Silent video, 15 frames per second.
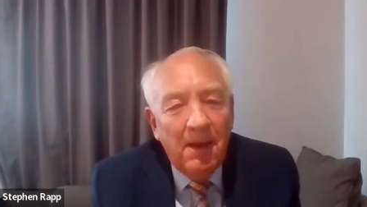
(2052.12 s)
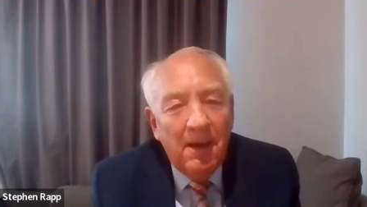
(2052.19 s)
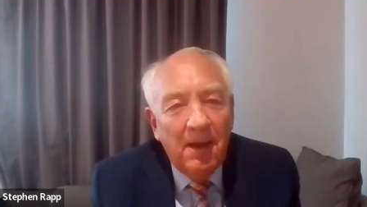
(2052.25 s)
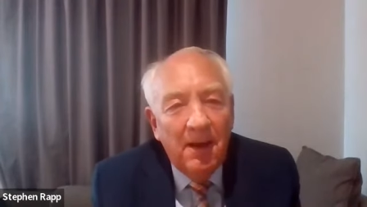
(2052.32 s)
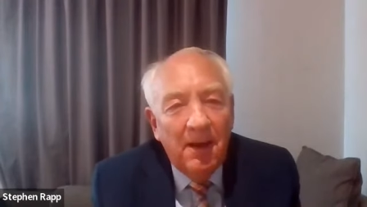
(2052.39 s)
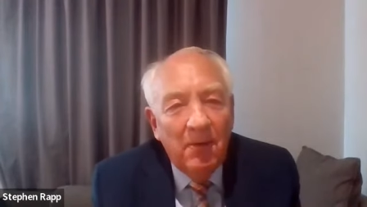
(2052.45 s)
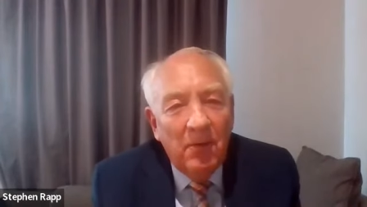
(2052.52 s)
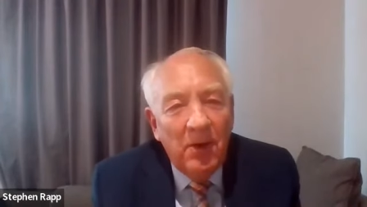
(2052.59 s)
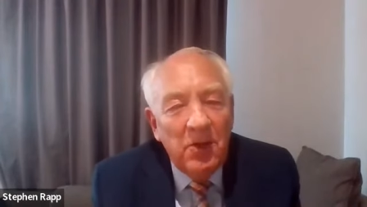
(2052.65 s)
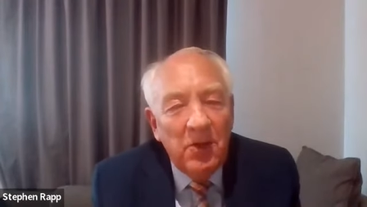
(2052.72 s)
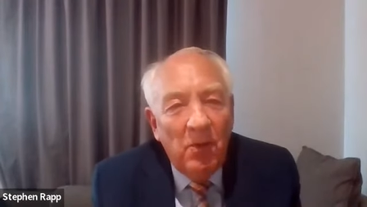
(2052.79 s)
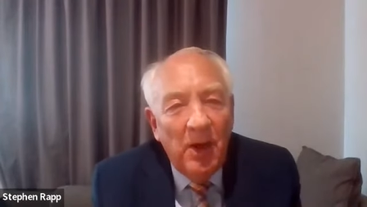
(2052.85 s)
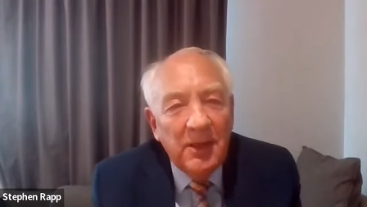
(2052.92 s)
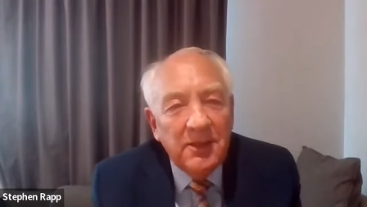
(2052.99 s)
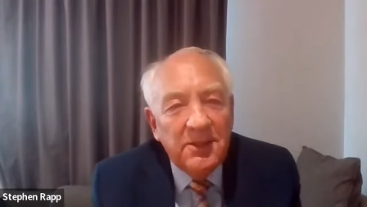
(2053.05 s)
When
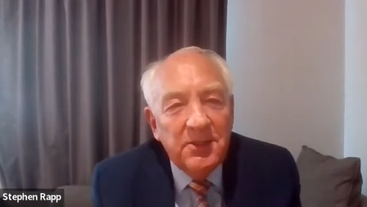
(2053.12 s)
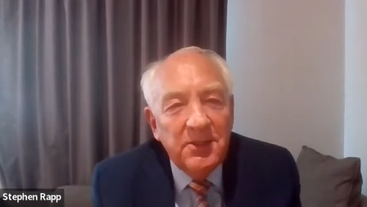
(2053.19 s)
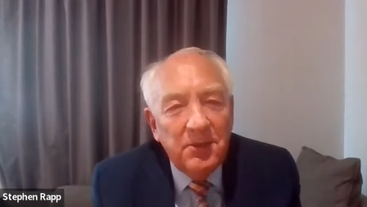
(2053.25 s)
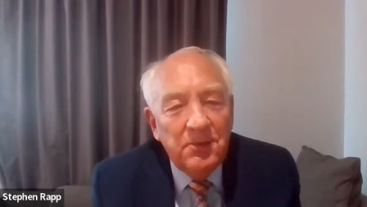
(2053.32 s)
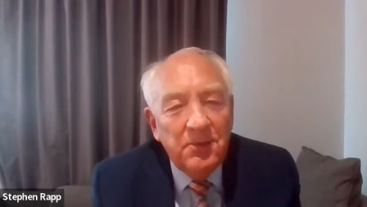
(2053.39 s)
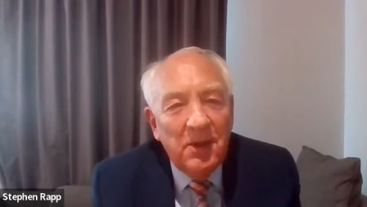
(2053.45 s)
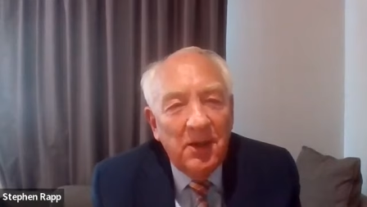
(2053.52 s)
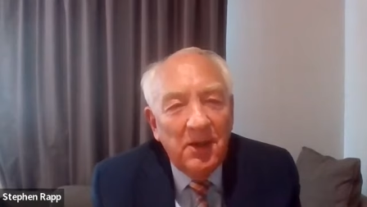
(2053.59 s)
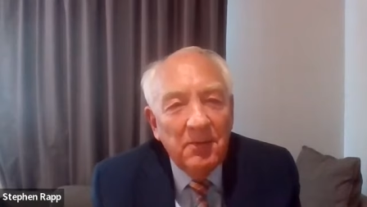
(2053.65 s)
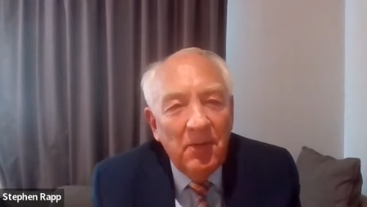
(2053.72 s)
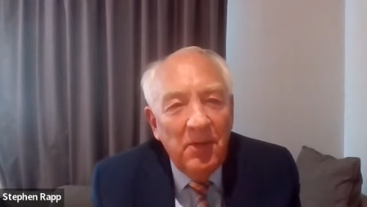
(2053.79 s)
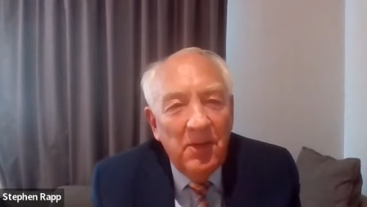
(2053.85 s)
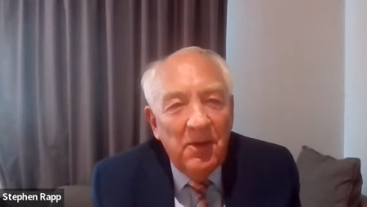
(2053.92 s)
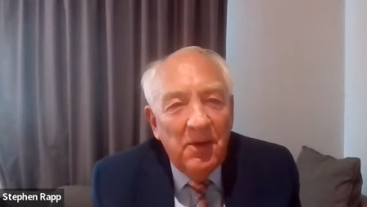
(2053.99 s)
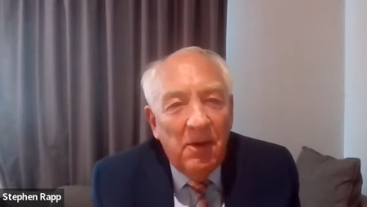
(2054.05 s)
you went to the
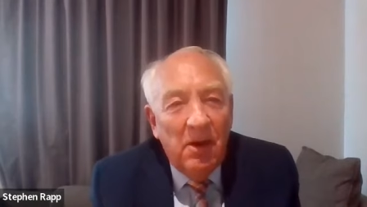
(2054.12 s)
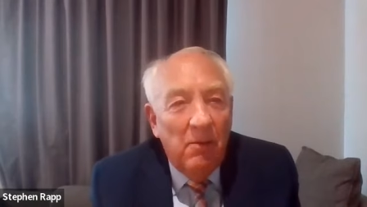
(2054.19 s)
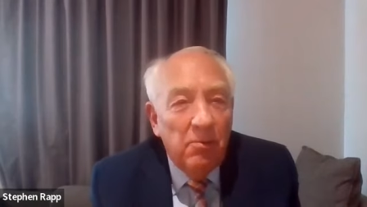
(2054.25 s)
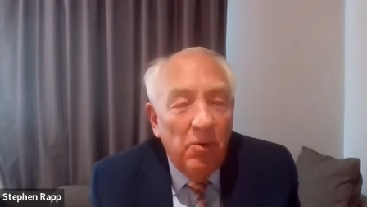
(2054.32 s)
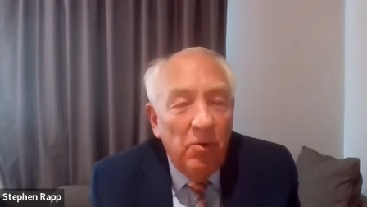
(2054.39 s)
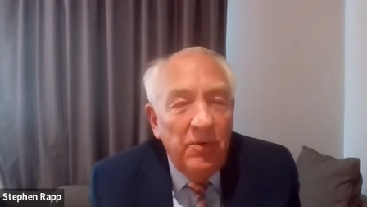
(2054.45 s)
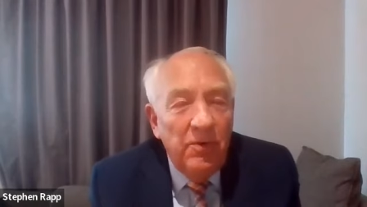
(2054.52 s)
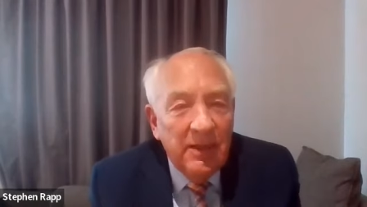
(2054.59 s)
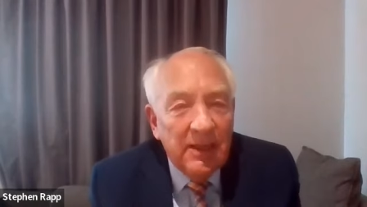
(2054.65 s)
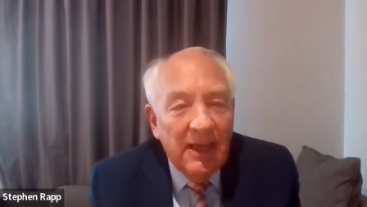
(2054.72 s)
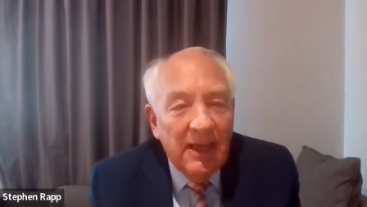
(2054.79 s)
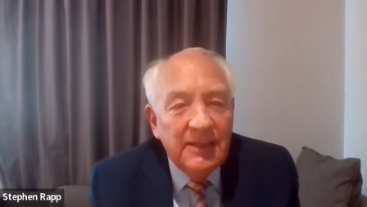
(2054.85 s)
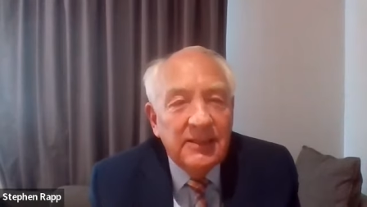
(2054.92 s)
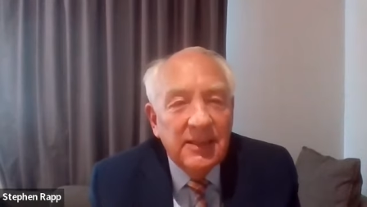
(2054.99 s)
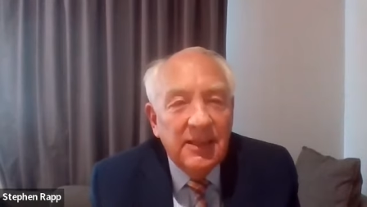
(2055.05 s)
proving the
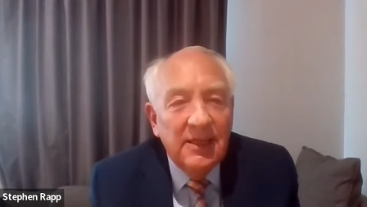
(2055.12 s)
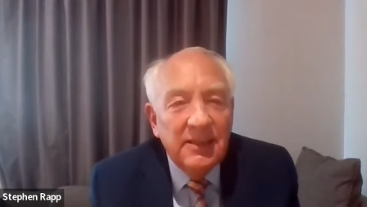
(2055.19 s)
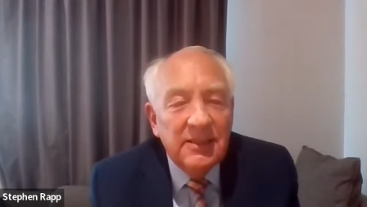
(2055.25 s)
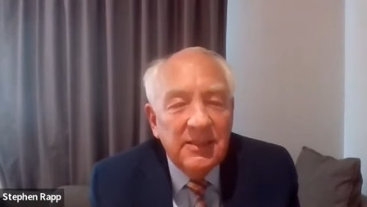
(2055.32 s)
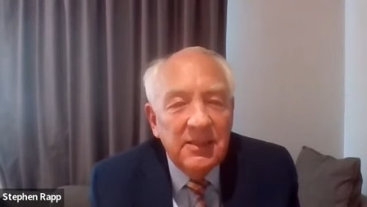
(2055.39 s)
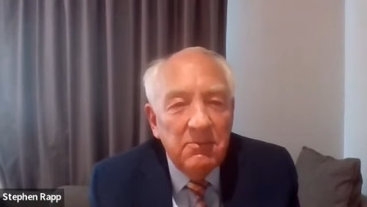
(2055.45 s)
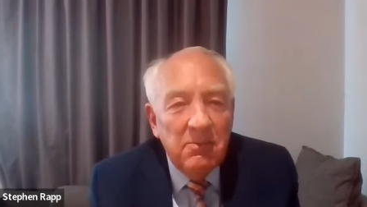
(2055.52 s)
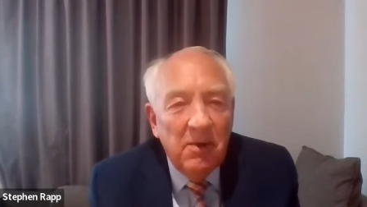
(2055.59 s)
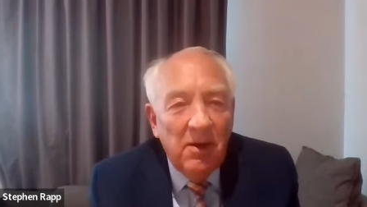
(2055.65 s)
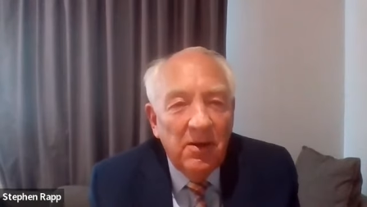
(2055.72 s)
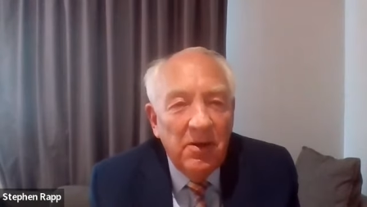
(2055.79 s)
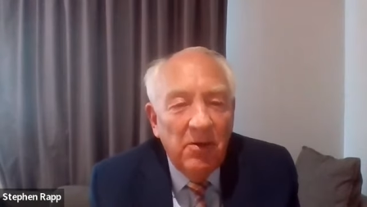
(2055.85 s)
case against him,